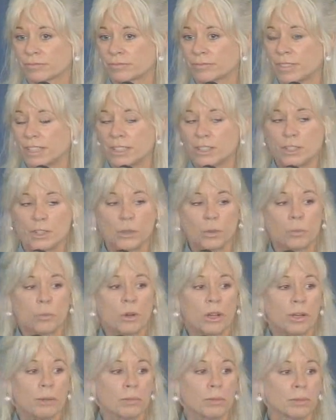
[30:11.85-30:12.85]
There's no
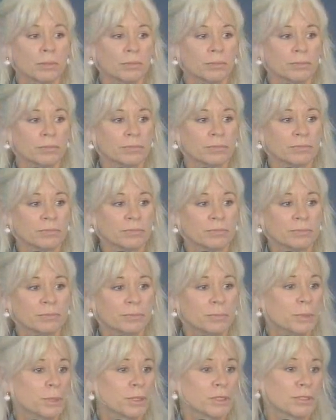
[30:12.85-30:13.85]
problem,
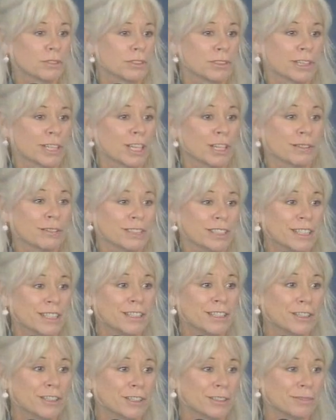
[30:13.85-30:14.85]
because love is
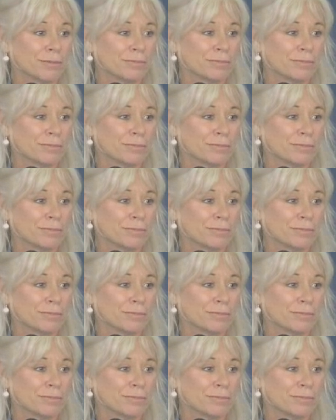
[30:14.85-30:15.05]
here.